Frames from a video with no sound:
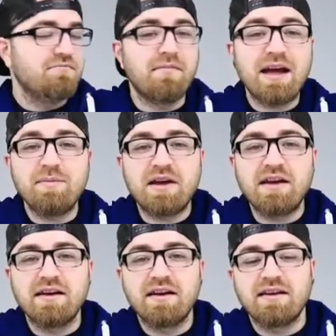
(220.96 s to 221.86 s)

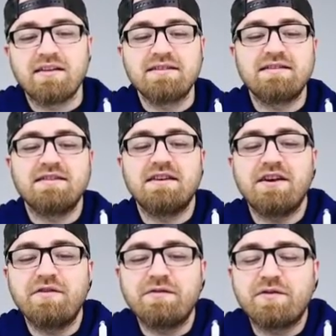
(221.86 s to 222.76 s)
Maybe this is
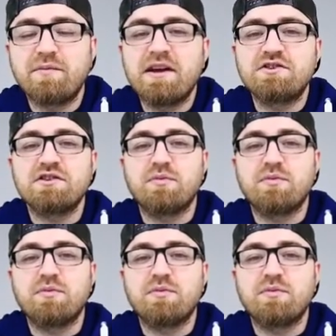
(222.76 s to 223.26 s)
enough information